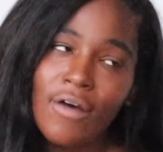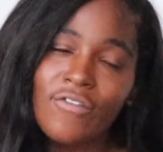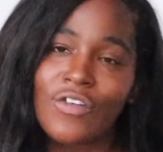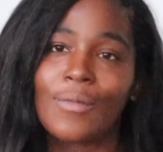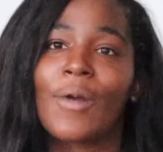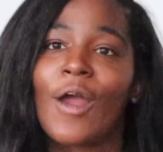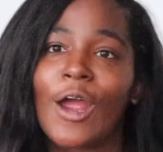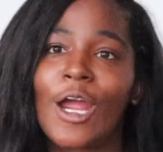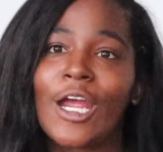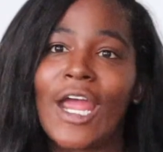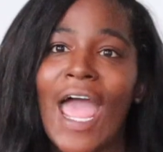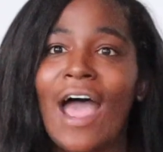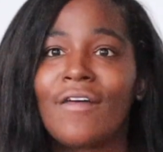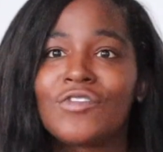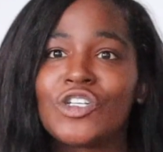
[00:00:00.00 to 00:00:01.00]
from her
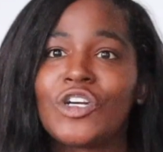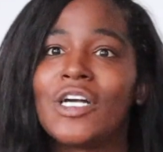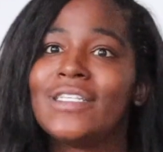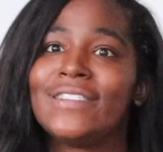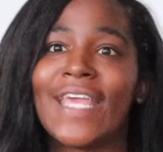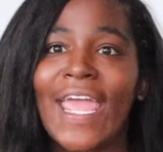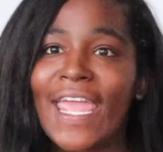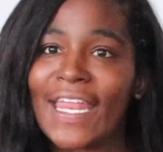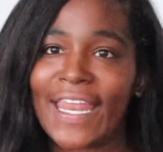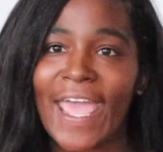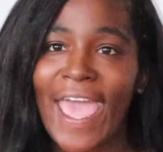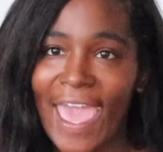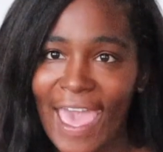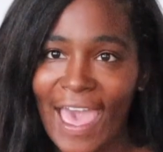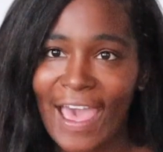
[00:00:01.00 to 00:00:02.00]
after a day and a
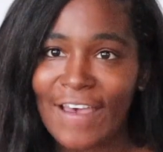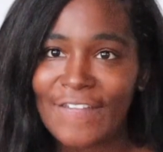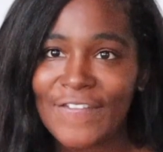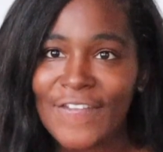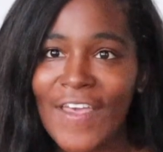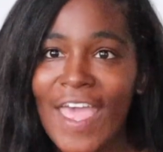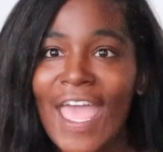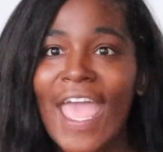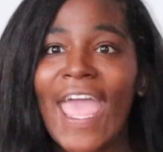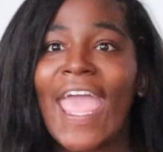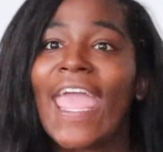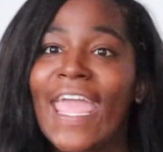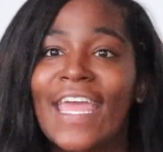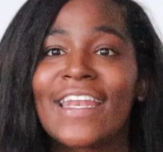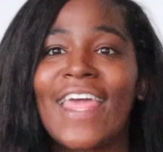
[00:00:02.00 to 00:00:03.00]
half,
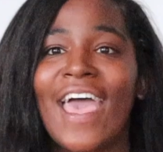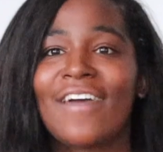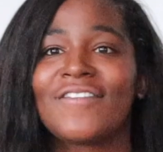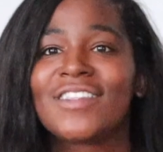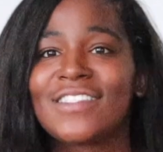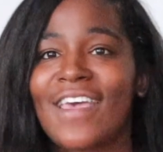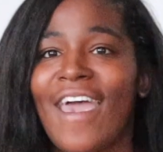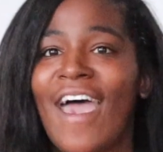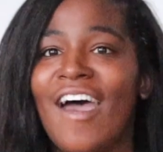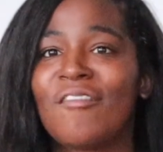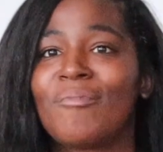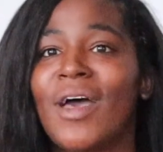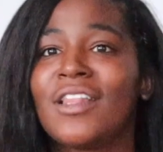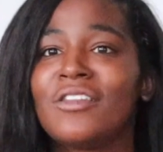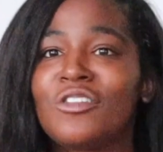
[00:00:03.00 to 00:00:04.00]
and having to
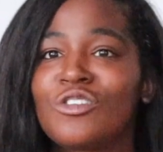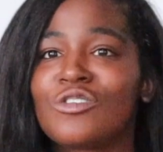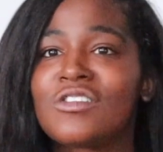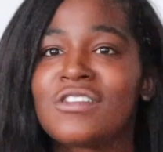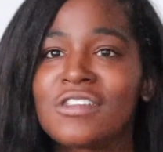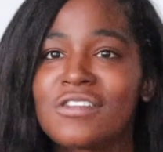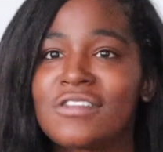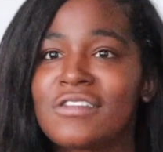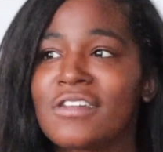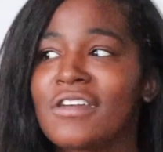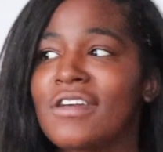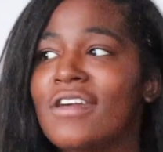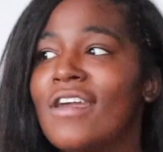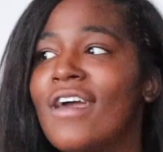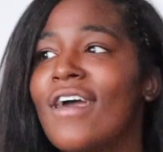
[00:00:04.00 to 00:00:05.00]
have my little
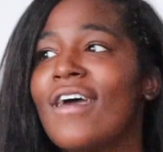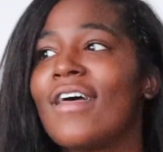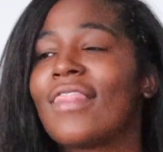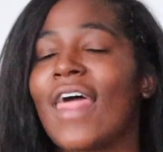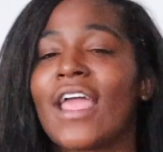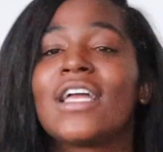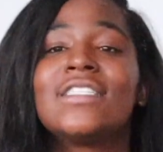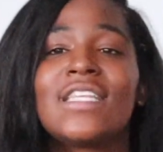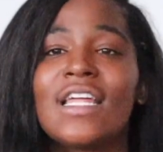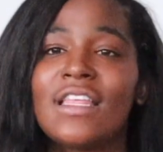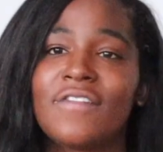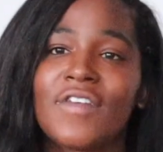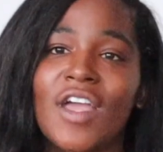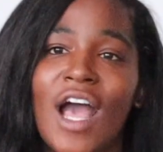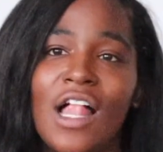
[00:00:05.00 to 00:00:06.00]
sister, like, cause they
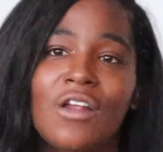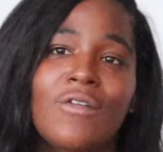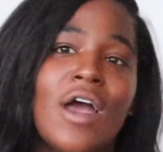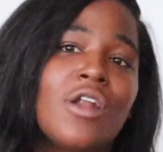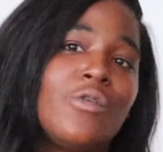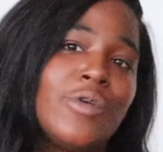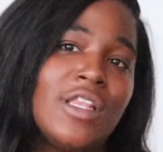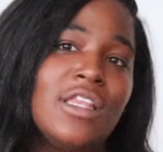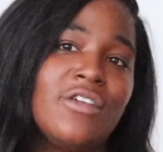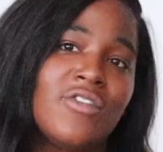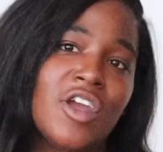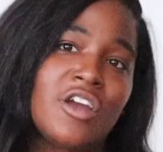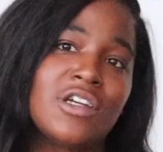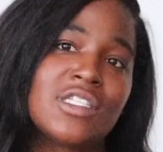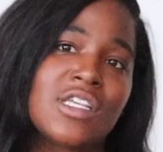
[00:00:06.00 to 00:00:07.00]
live in Colorado, we live
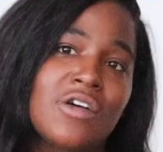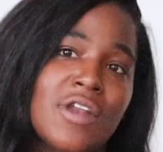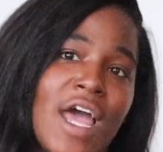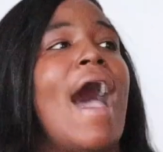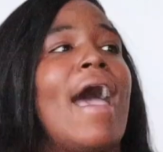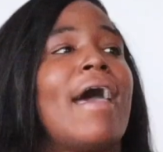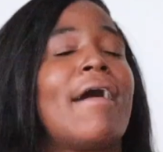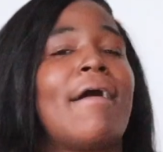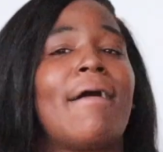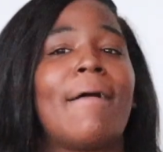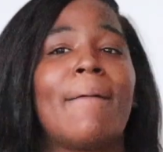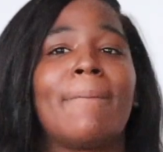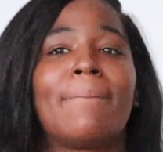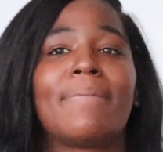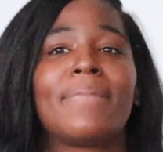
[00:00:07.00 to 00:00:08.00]
in Arizona.
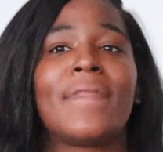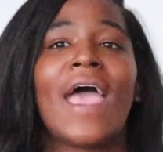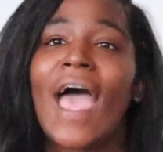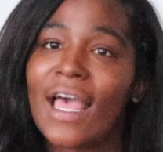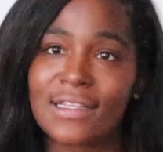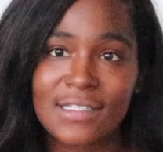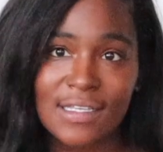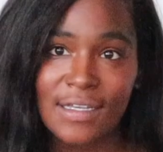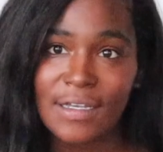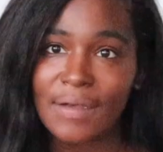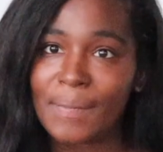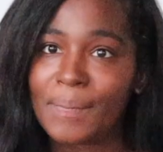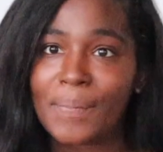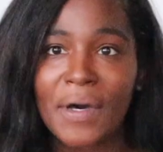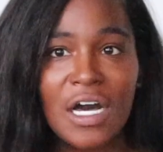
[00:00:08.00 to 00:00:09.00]
I had
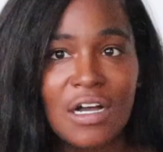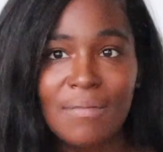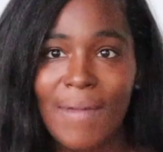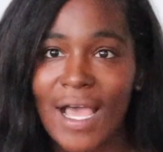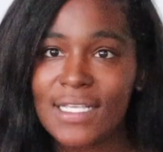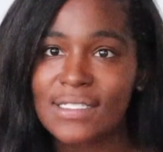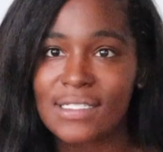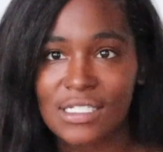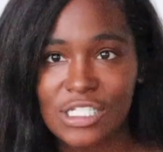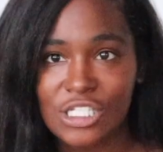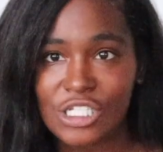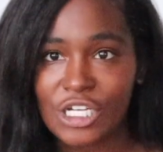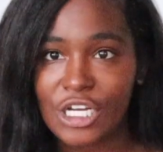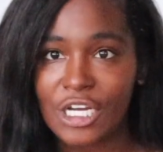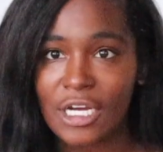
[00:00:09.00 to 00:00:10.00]
to bug my
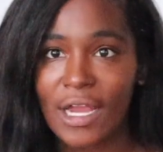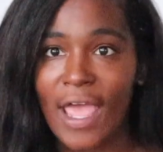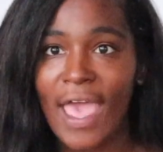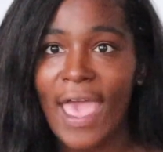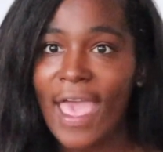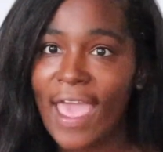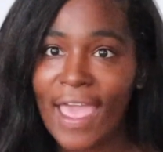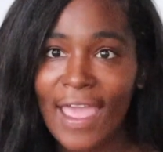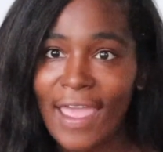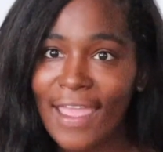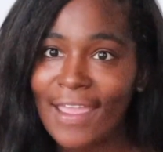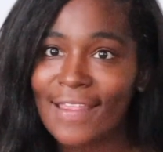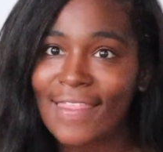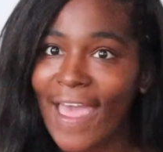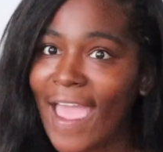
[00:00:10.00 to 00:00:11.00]
sister,
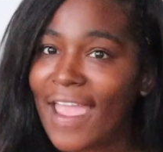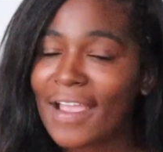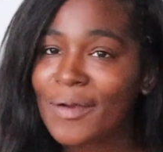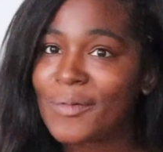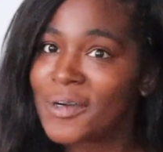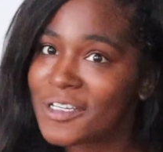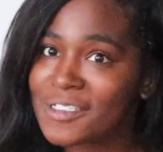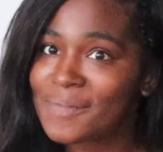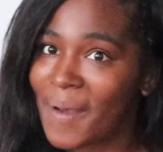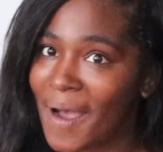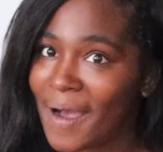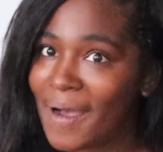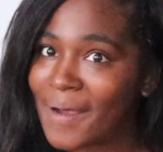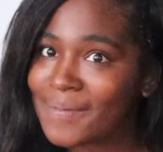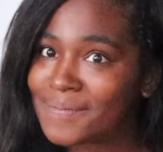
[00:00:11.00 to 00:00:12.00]
hey, like, where's
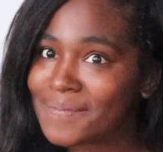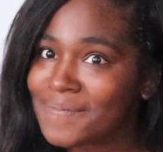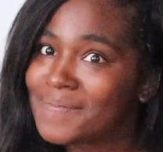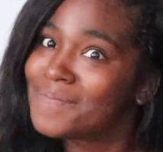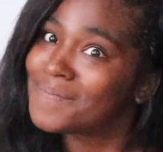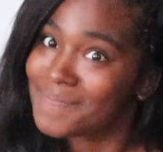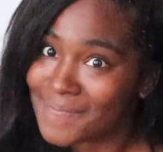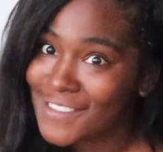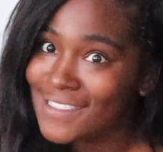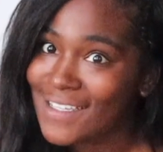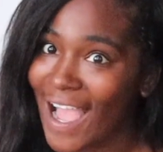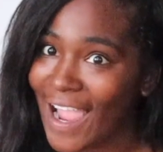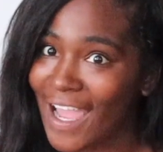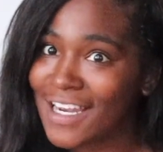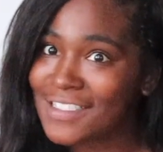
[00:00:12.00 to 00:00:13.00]
mom?
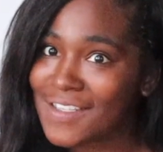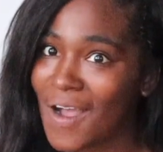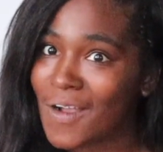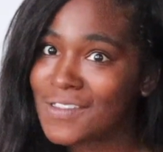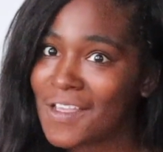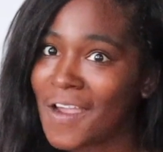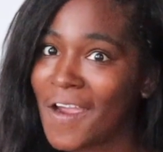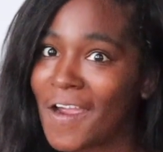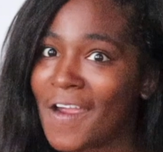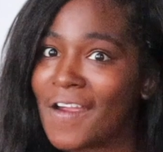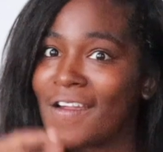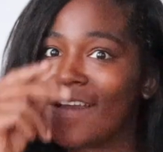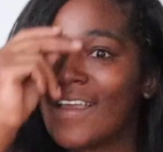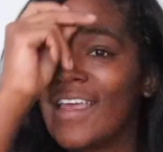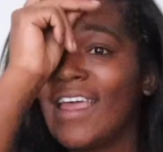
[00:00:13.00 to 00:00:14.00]
I gotta talk to
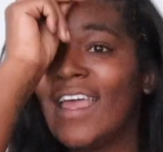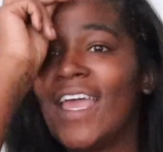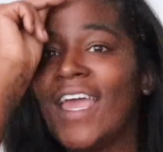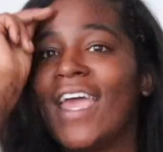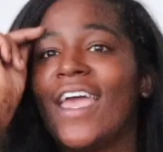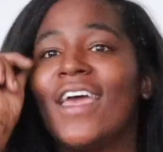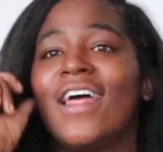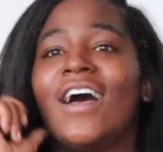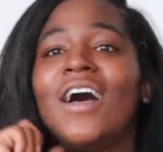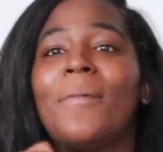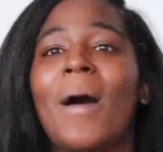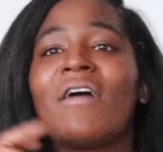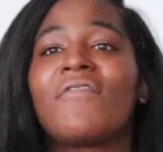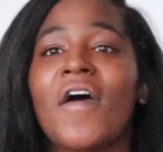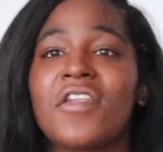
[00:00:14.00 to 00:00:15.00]
her. And
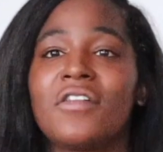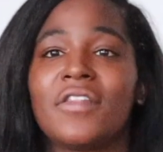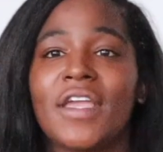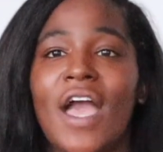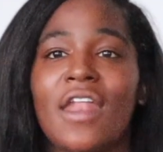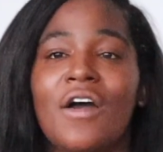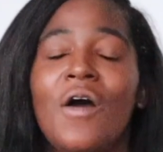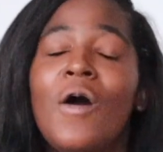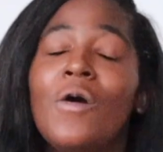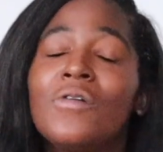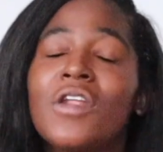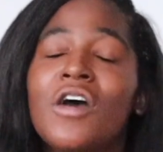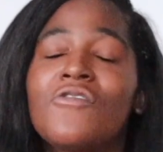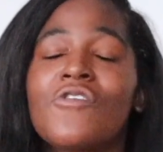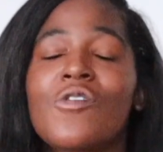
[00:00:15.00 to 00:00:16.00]
I finally got a hold
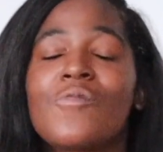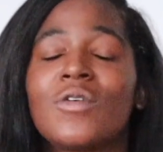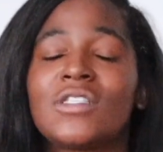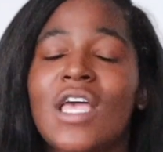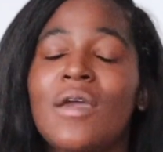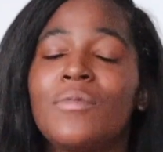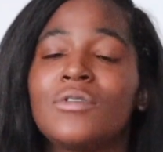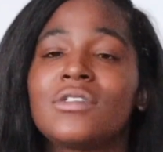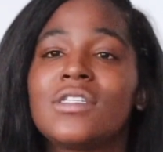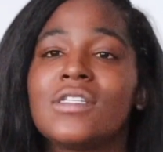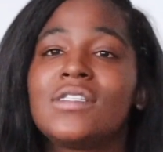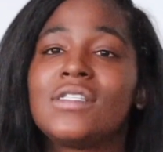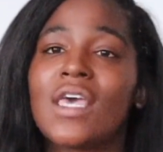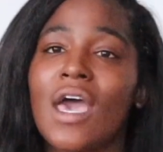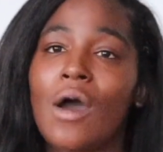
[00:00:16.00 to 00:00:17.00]
of her and was able to
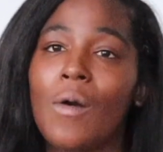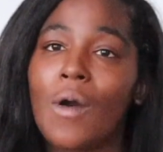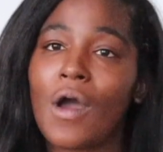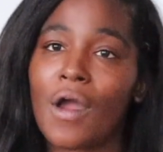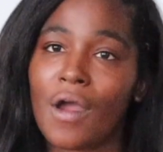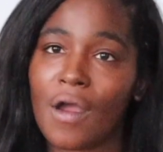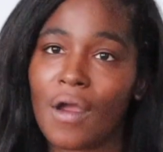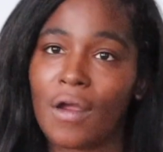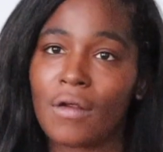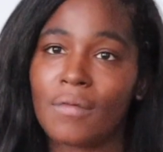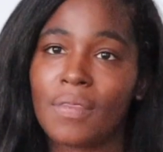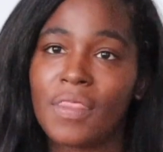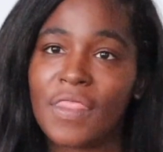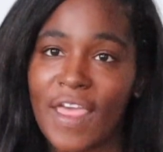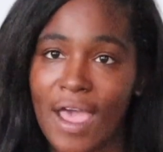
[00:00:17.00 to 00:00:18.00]
tell
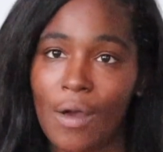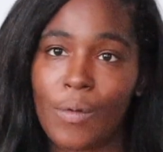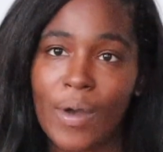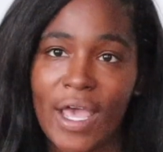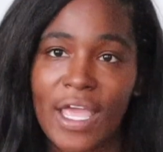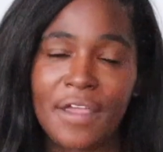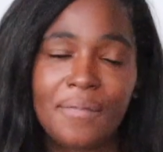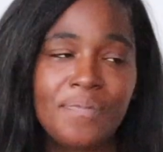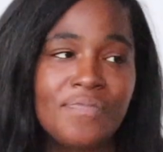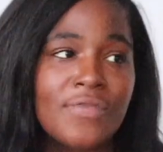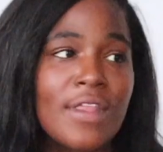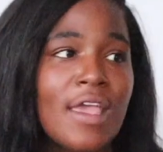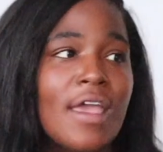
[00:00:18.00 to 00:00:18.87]
her that way.